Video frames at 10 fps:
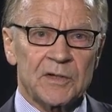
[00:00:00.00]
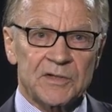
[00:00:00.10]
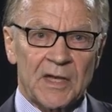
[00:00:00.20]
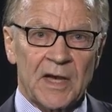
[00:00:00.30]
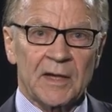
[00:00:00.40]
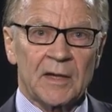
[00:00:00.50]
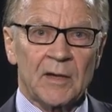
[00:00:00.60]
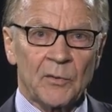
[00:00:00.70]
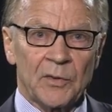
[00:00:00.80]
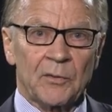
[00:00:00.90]
sided
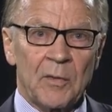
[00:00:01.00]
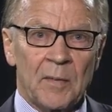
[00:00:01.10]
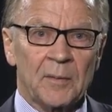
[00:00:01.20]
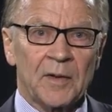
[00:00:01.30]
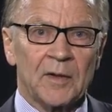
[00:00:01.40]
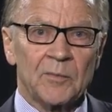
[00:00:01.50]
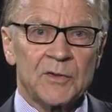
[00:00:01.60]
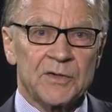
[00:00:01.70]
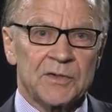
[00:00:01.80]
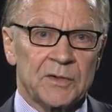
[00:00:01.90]
with the Republican
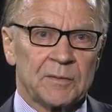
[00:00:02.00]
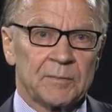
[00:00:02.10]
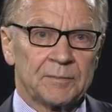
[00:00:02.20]
position.